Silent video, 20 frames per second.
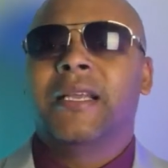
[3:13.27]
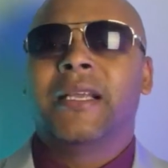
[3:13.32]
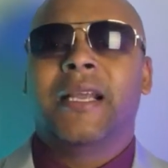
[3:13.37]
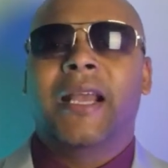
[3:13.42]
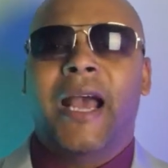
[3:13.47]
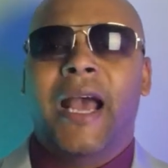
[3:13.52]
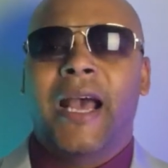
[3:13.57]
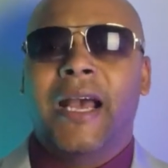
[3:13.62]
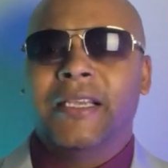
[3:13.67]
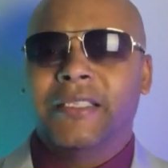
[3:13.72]

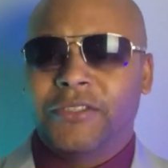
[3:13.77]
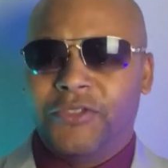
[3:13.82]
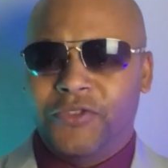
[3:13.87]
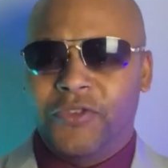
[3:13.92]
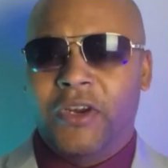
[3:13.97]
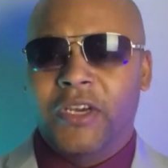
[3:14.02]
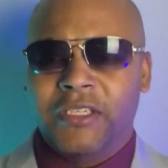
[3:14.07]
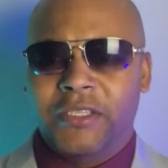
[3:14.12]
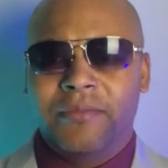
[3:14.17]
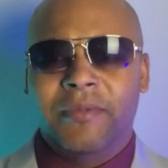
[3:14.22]
Guys,
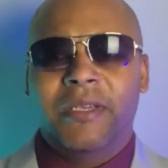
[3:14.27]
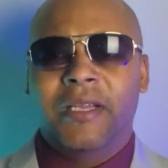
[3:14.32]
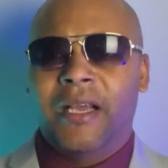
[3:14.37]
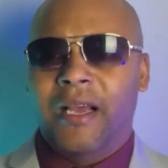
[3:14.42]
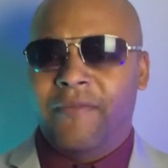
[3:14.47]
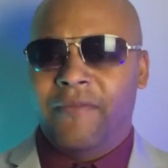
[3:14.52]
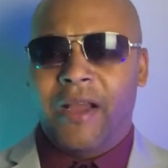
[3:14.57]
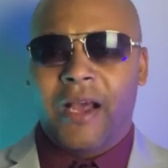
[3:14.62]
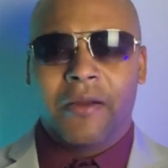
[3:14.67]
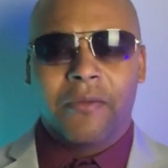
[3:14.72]
trust me.
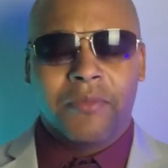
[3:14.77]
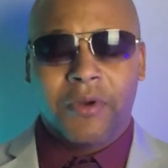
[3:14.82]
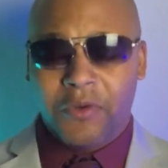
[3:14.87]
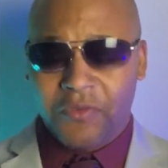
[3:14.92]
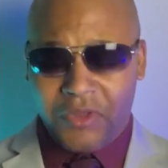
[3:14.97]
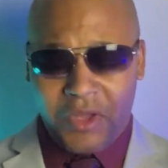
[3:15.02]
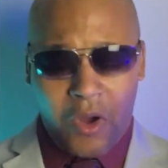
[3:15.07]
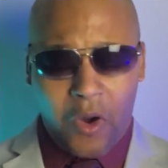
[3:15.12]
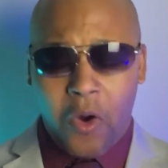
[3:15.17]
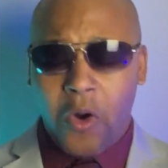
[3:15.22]
I've got them
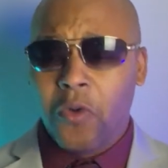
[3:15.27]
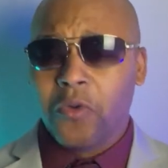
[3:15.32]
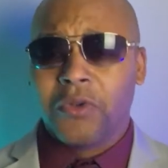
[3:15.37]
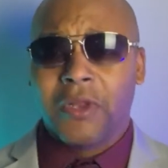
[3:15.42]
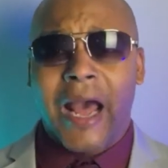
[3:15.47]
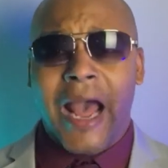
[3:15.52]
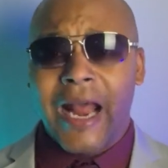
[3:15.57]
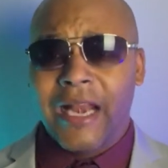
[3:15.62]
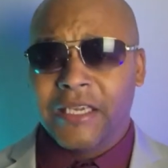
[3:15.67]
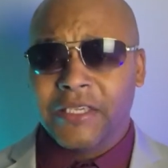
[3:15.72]
both. The whole
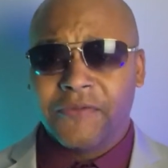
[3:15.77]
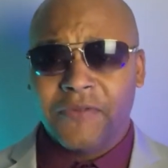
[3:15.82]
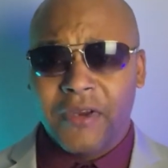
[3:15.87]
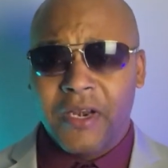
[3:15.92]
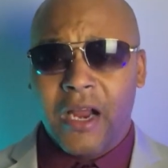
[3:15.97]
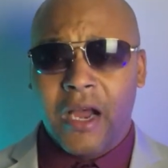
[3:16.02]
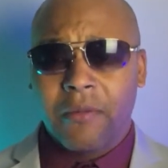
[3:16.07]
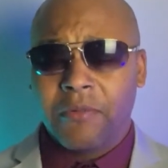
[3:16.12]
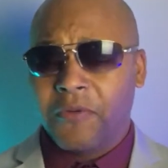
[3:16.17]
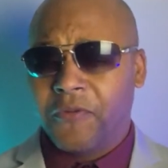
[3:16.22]
line is
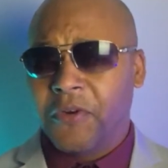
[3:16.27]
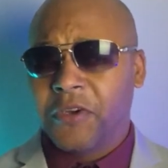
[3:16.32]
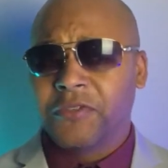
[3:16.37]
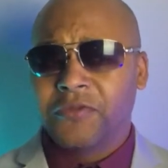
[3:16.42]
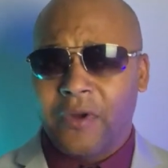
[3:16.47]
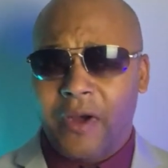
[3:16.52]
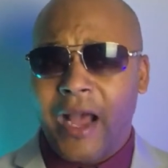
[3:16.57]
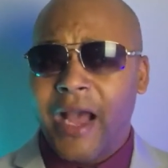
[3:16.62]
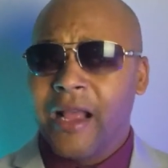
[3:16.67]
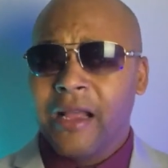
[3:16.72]
phenomenal. First
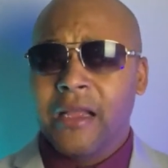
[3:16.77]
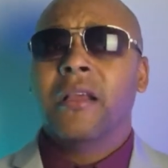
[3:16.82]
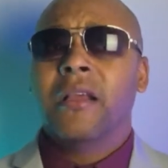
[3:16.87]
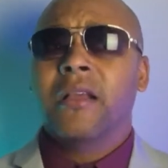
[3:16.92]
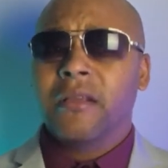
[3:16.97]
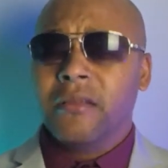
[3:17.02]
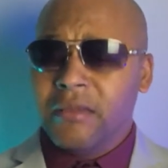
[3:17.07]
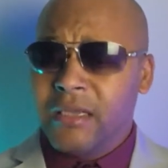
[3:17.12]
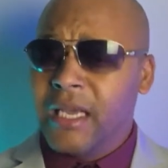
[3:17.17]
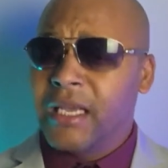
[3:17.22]
of all,
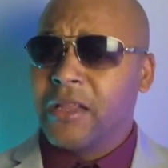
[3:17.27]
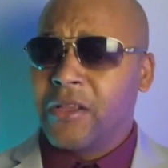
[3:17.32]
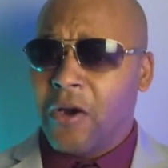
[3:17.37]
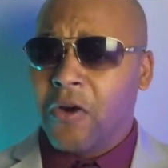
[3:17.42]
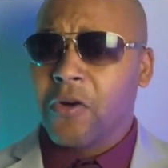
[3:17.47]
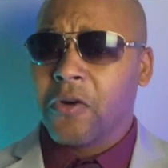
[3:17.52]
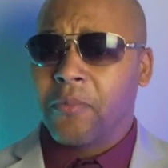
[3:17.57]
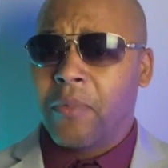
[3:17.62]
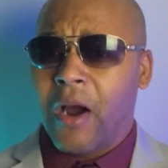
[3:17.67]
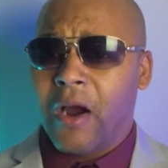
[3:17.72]
get the
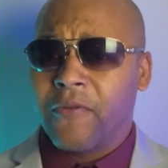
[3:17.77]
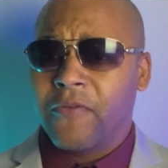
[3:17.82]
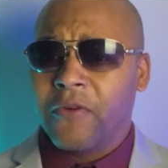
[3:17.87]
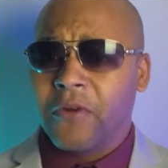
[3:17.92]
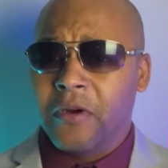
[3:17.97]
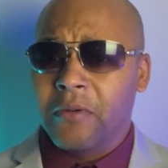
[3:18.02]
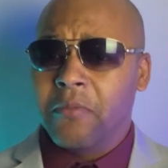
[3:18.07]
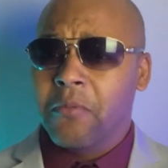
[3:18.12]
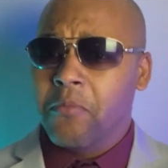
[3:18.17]
Eau de Parfum.